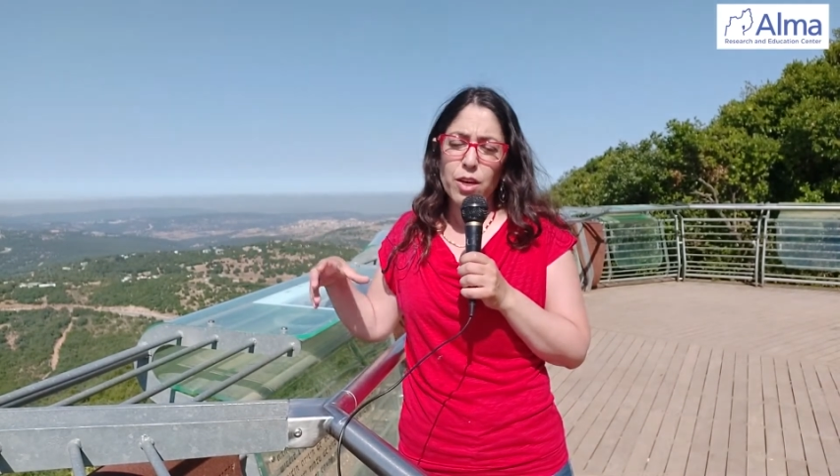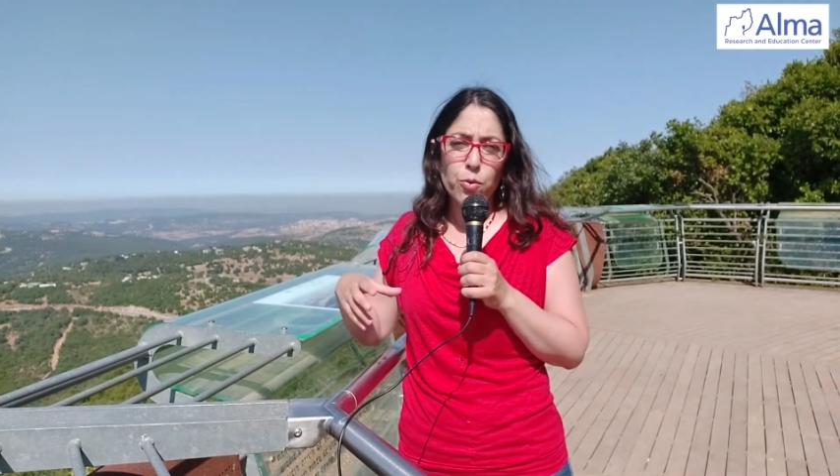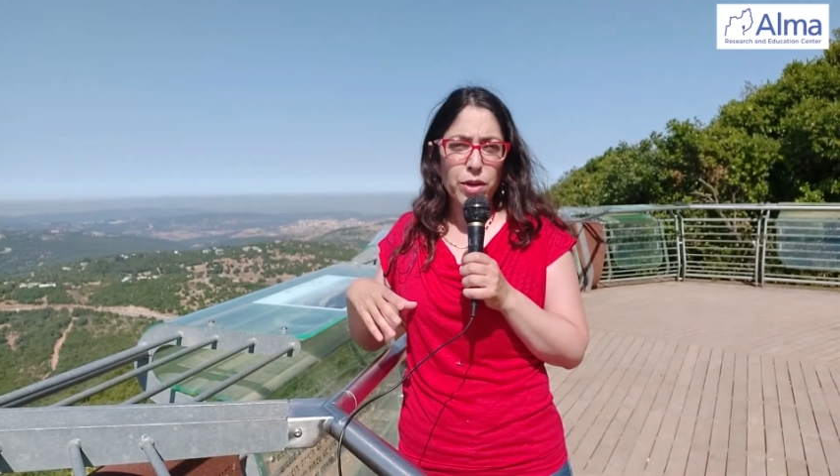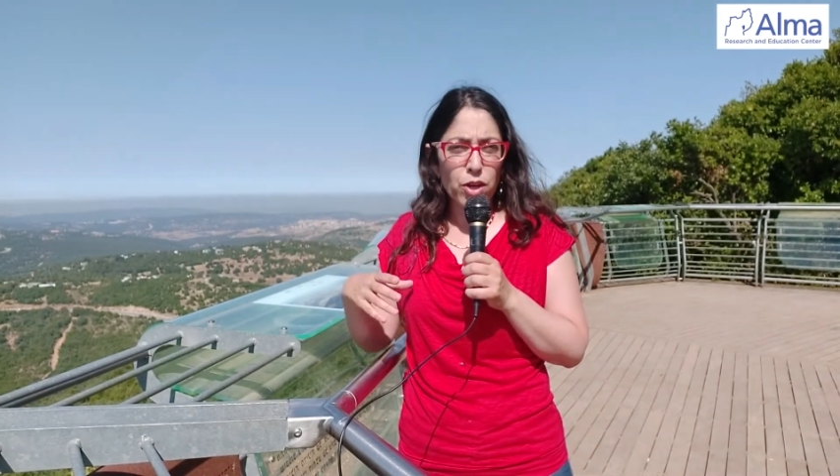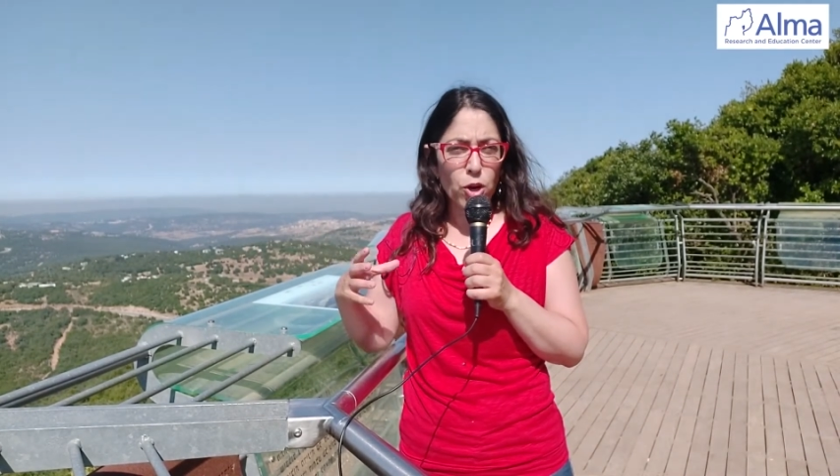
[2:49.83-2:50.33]

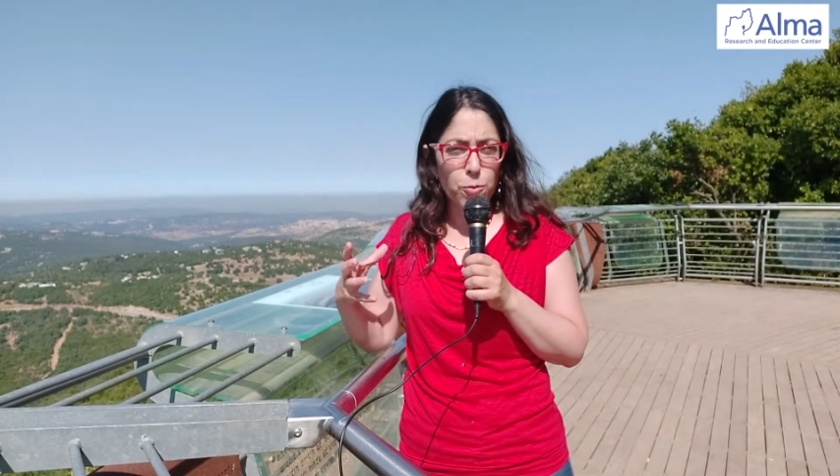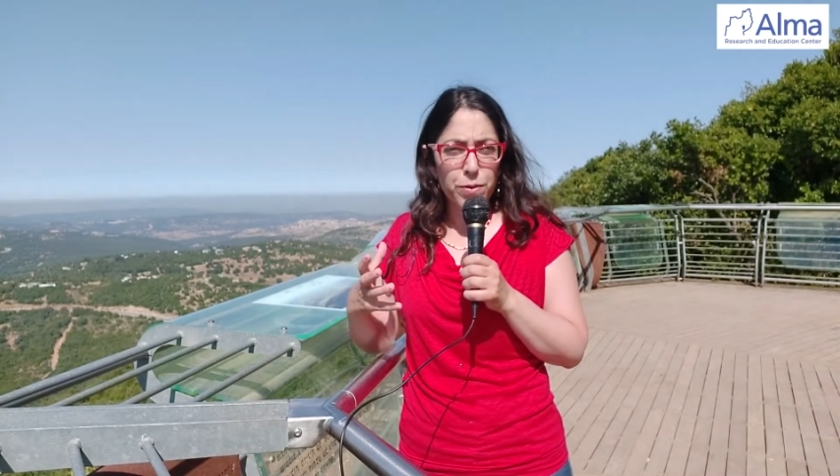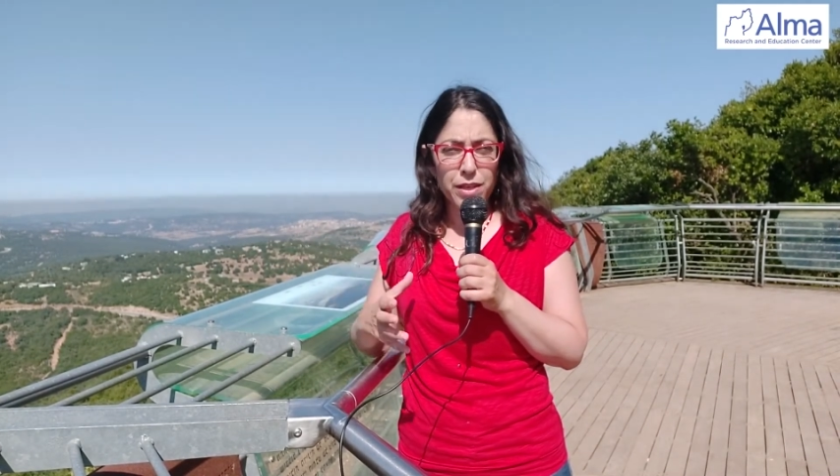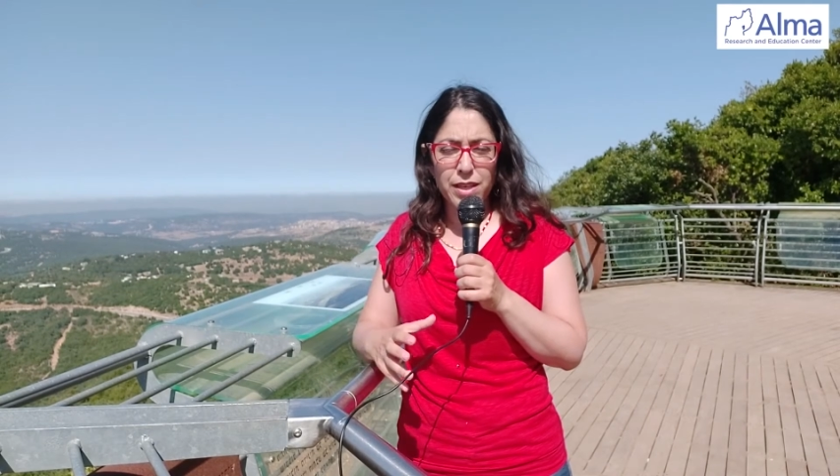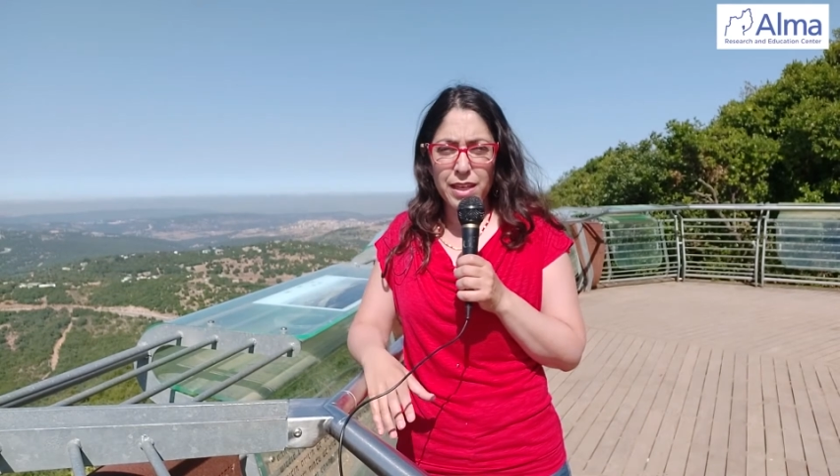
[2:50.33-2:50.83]
were
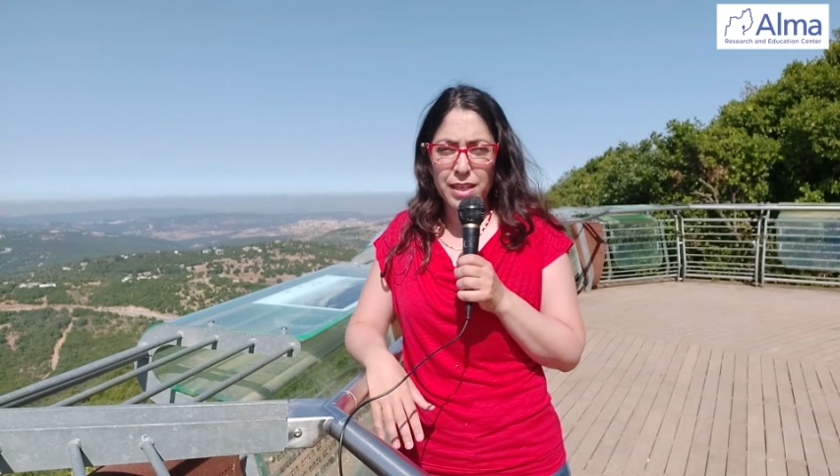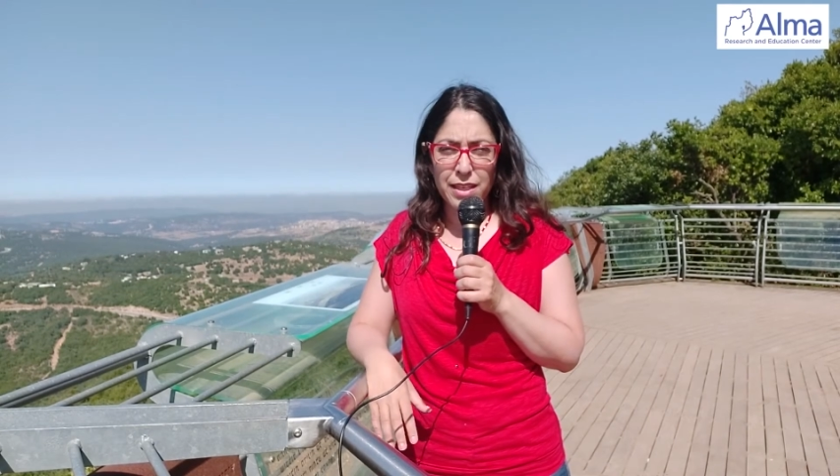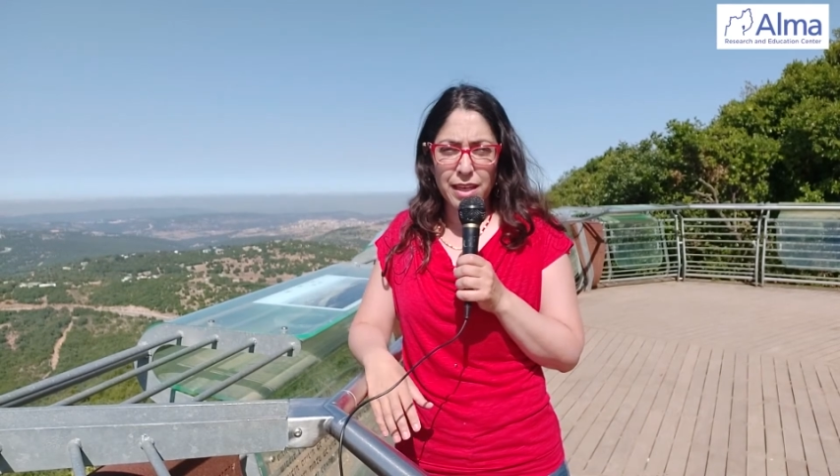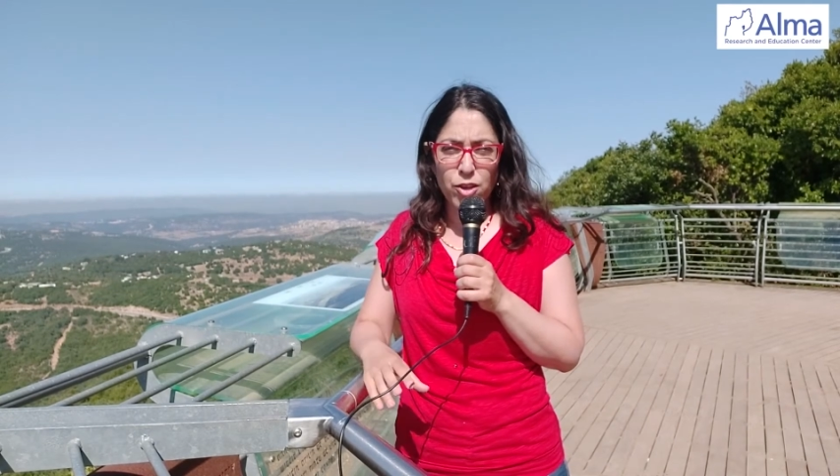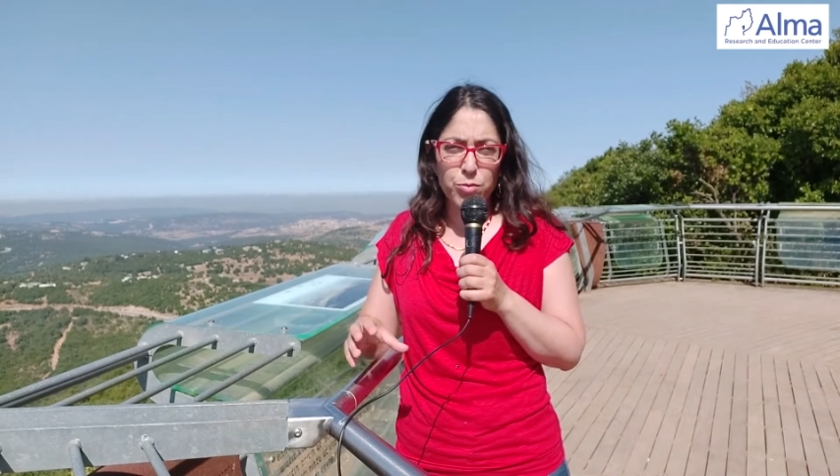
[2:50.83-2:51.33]
open in
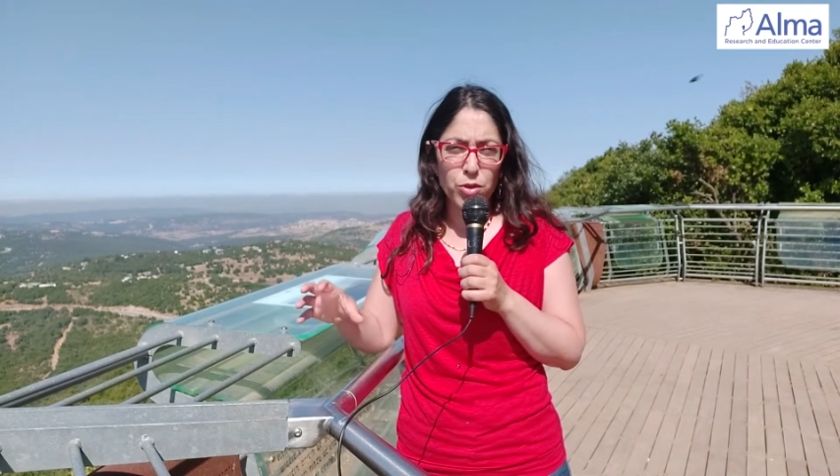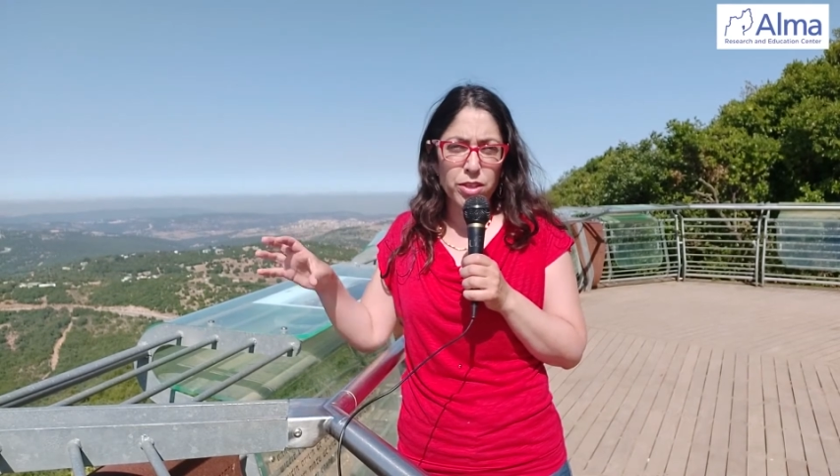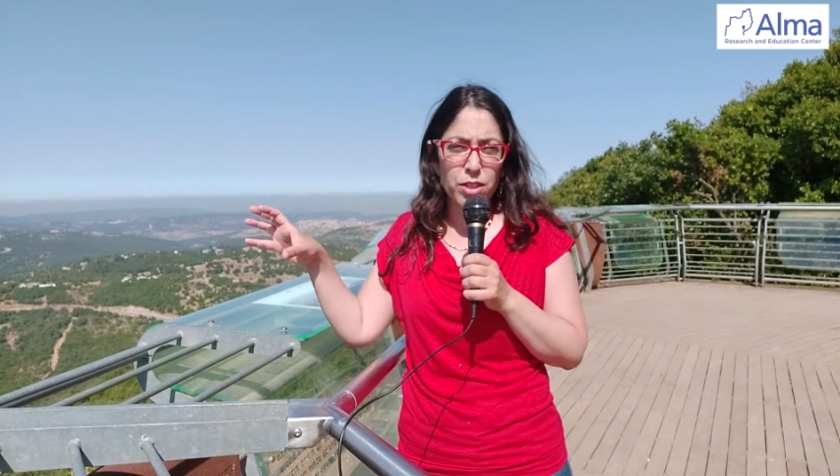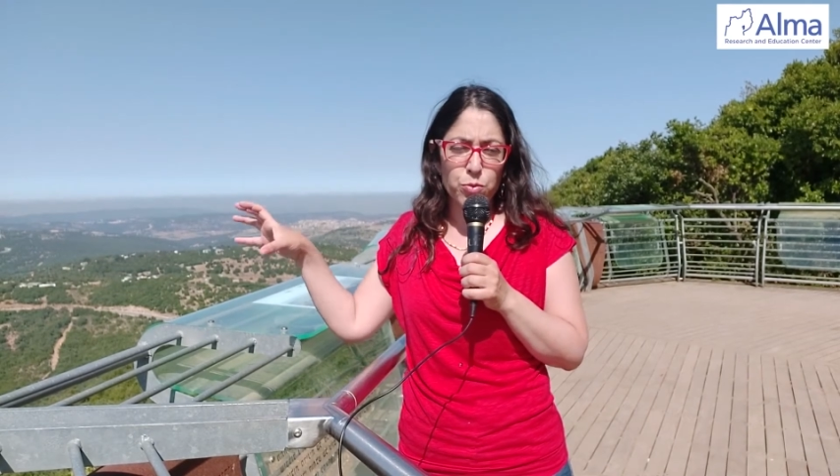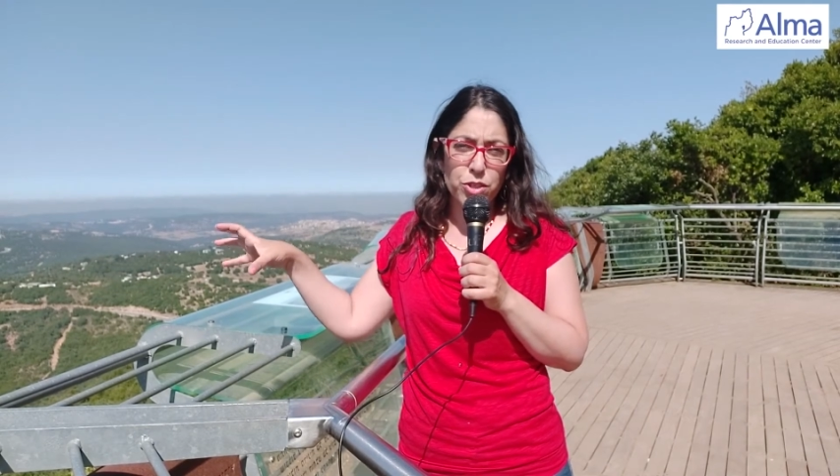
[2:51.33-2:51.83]
the
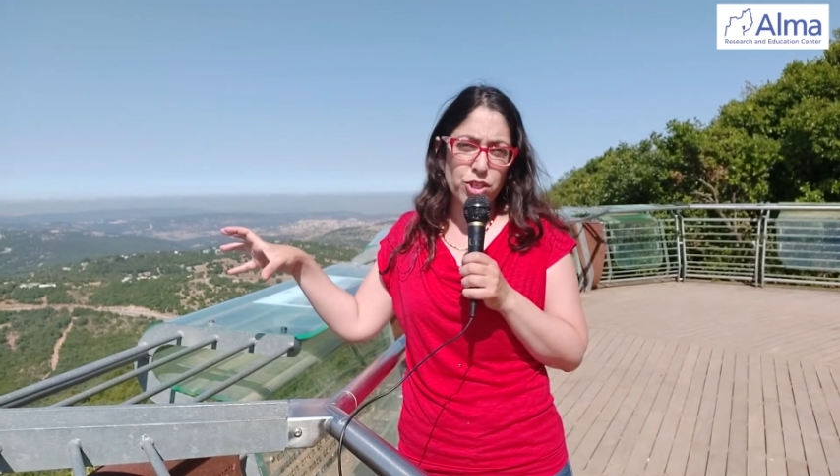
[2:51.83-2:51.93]
communities which